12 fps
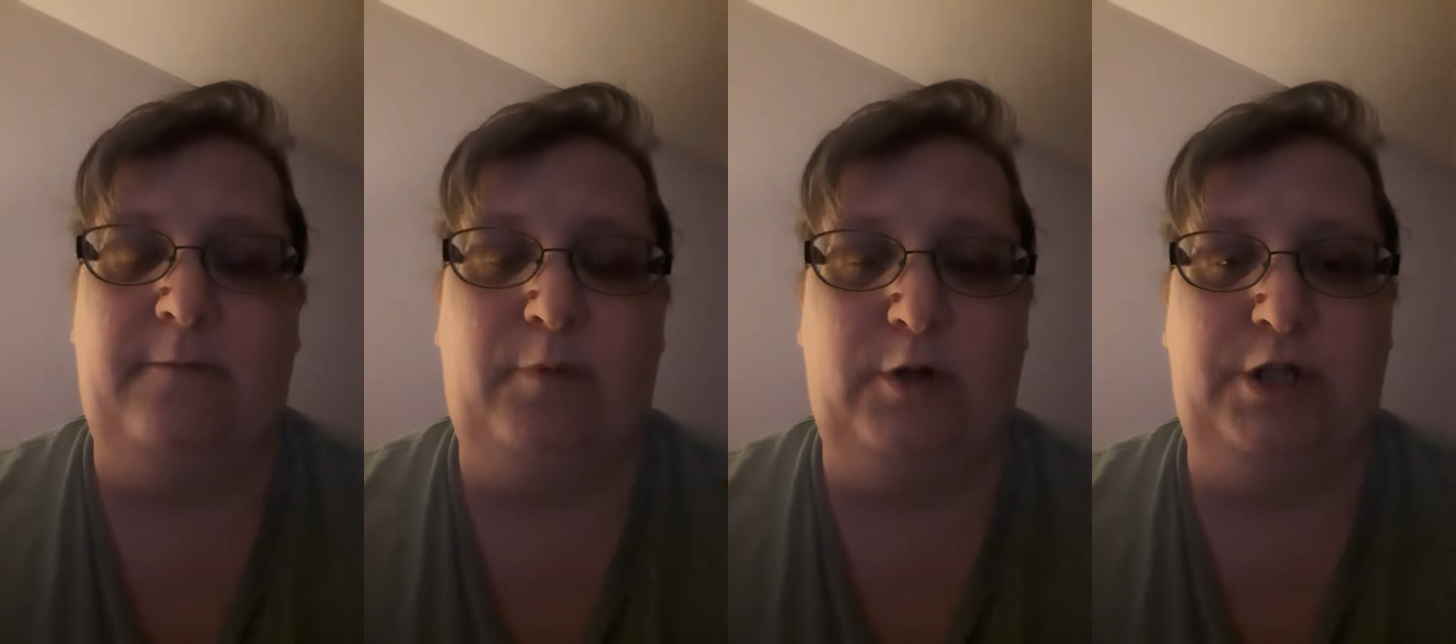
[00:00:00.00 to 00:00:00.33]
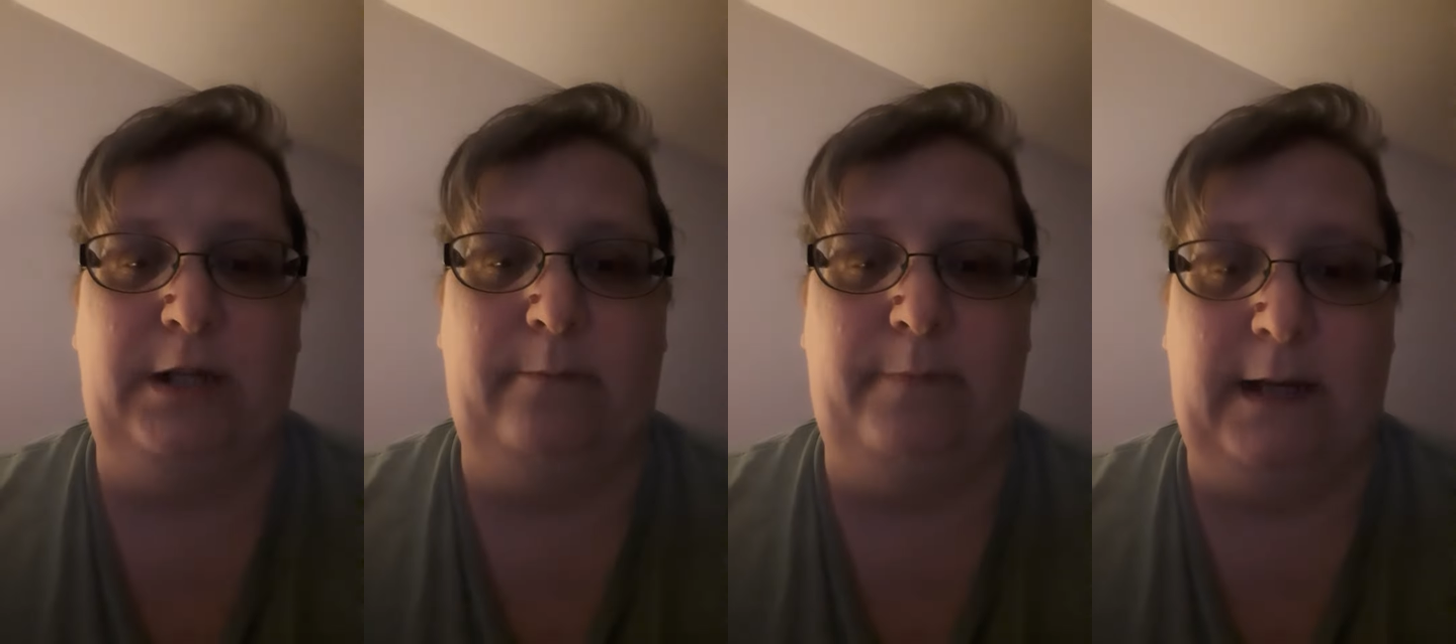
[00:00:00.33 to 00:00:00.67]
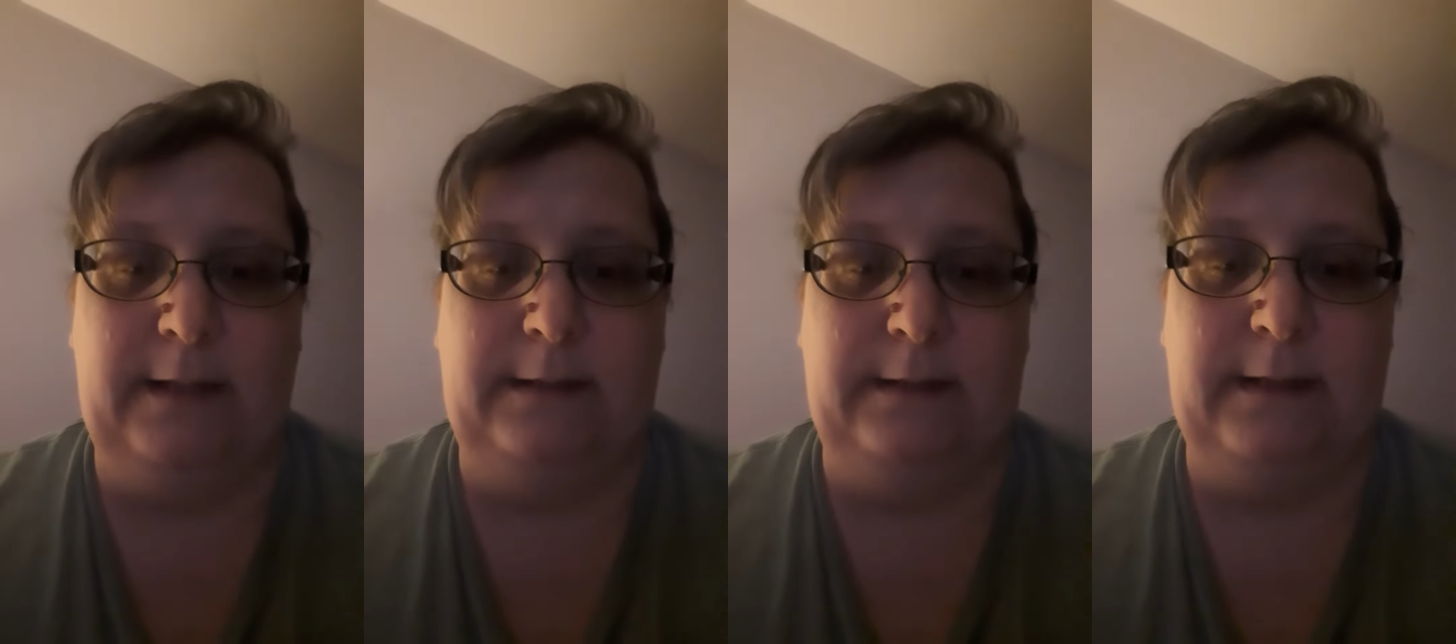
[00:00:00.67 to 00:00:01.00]
of pushing
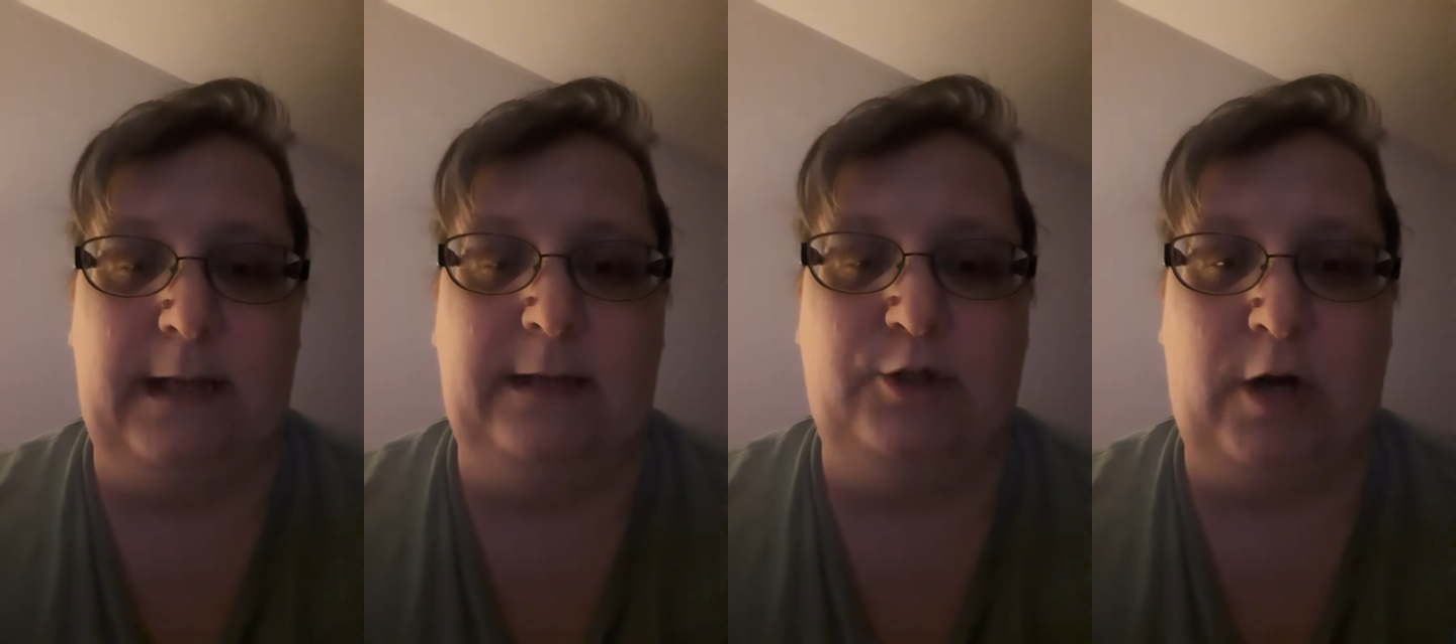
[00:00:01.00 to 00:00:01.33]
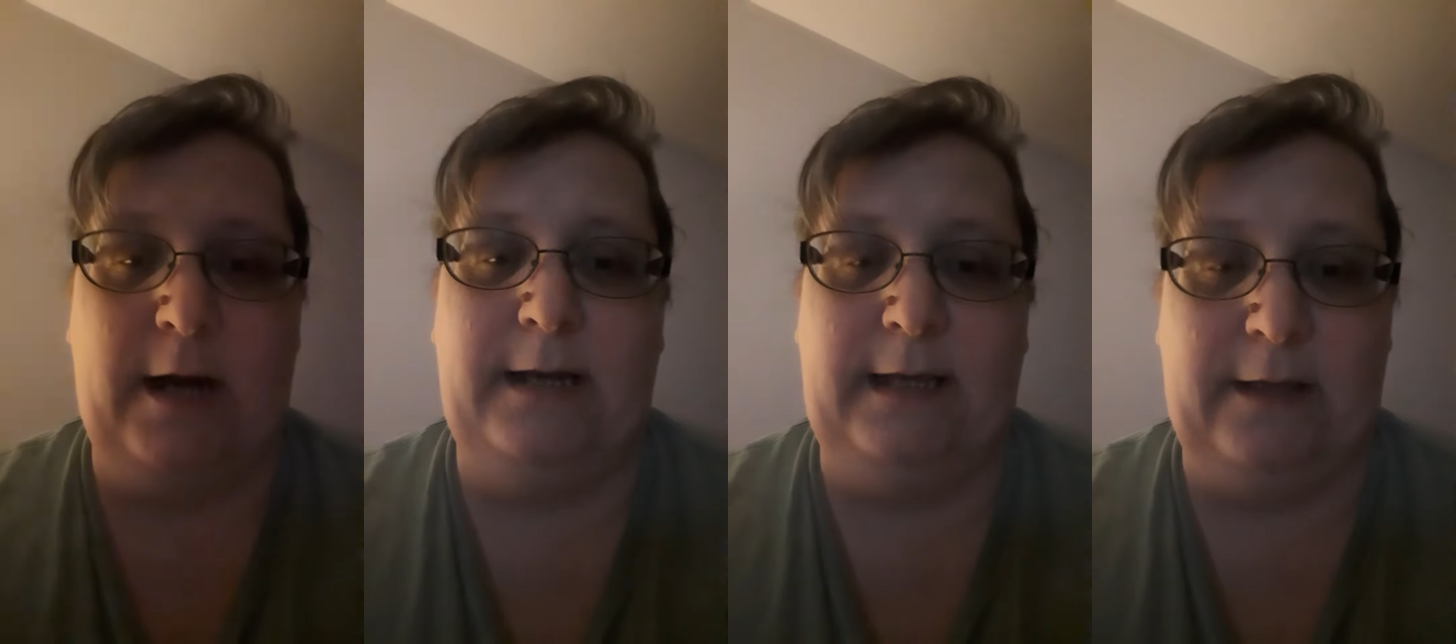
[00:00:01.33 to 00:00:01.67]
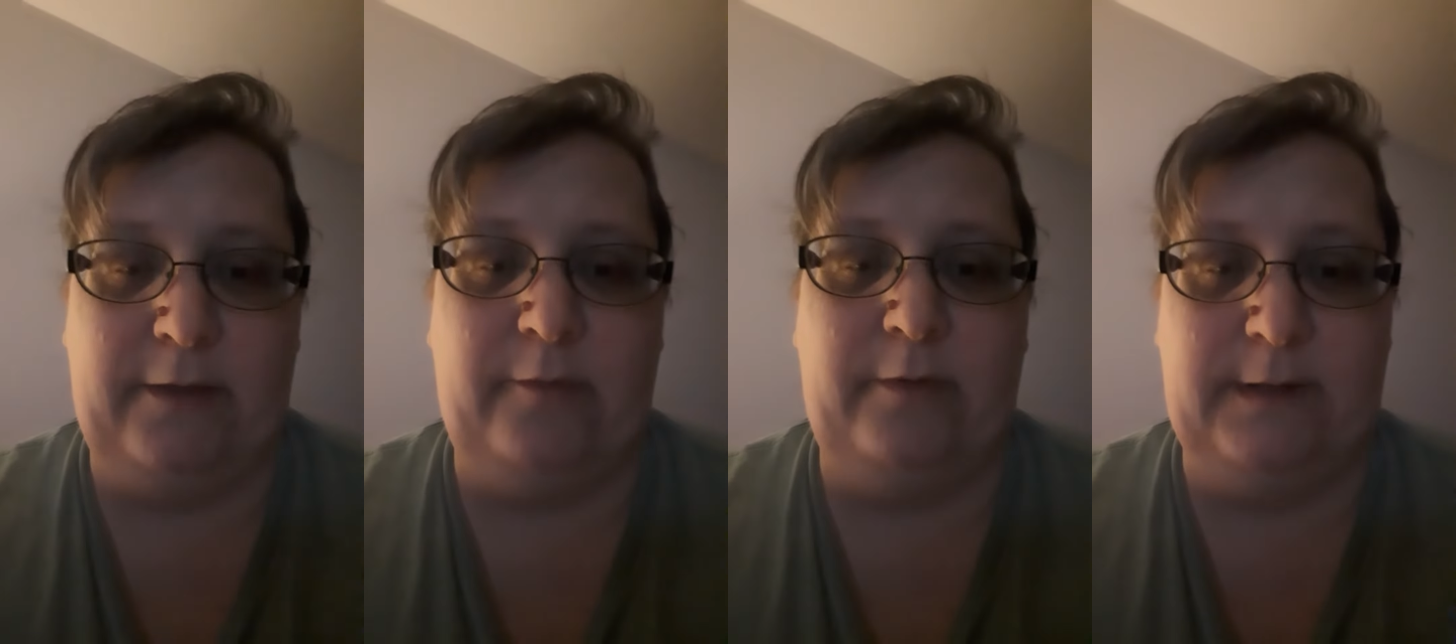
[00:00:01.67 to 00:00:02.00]
buttons and trying to get
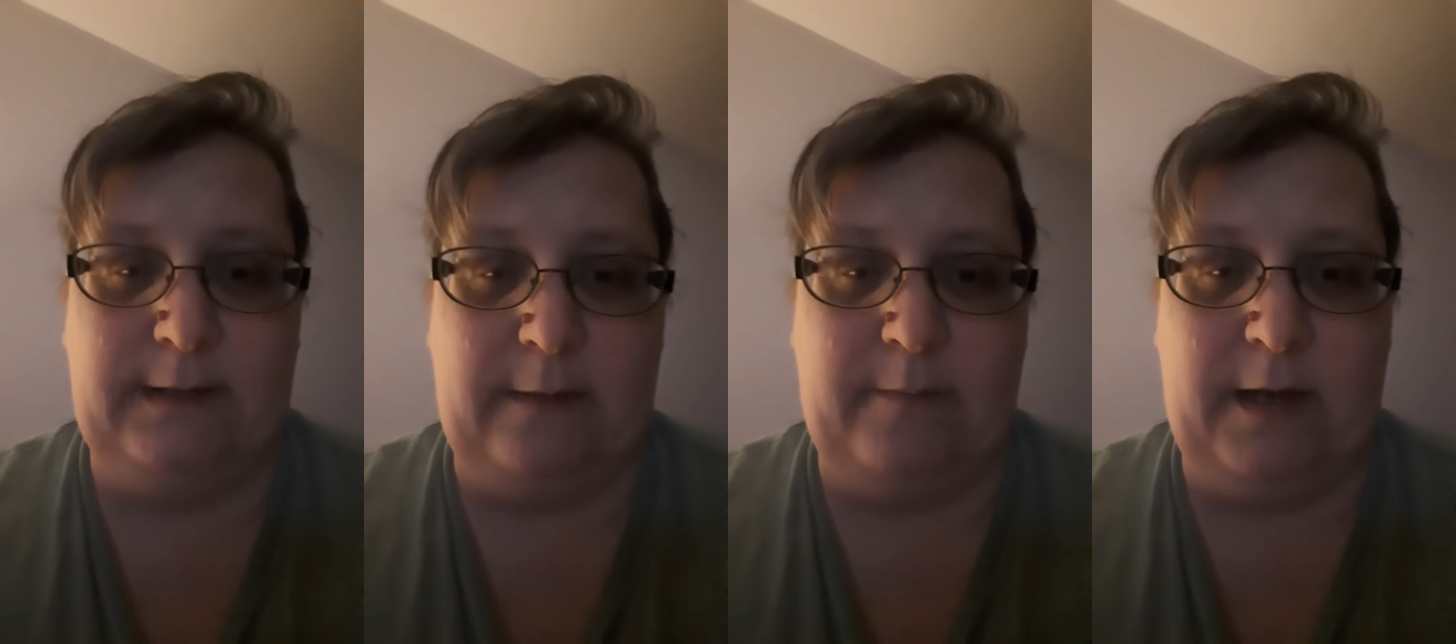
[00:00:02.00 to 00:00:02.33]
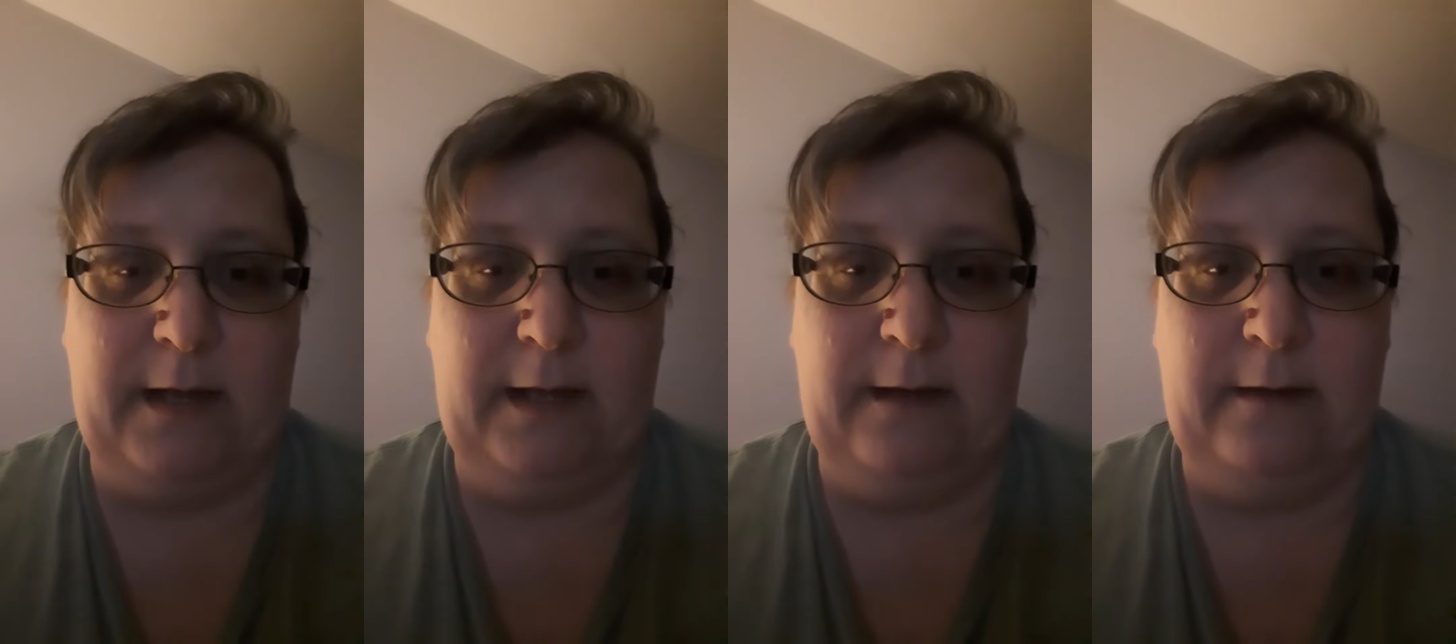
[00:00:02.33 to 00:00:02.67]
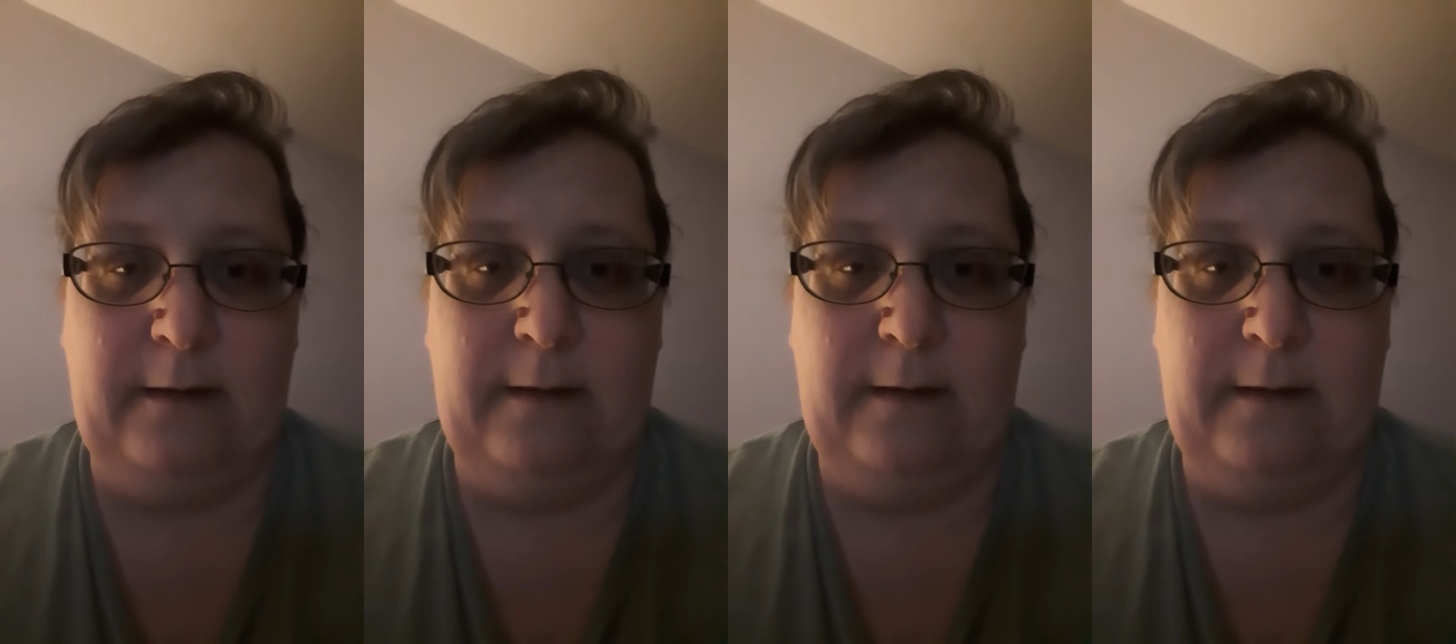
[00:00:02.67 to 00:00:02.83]
through to somebody.